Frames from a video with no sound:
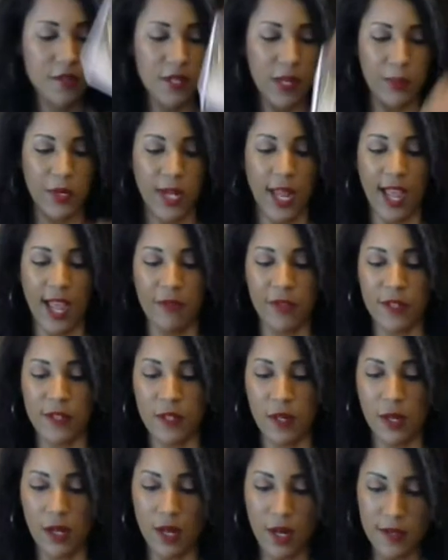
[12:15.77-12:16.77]
So I'm going to have these
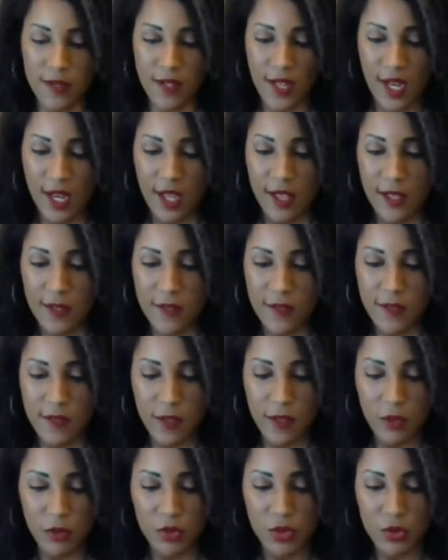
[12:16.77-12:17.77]
cards, this
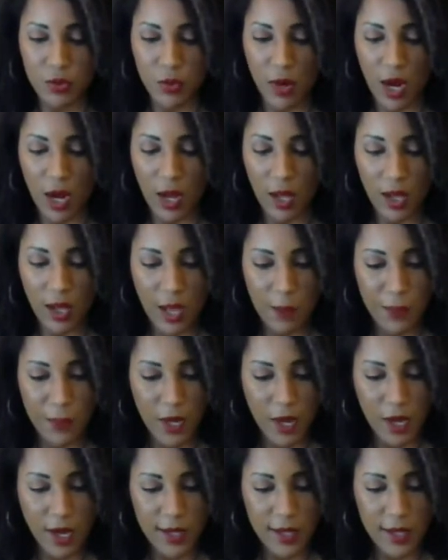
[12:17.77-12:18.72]
little draw up on the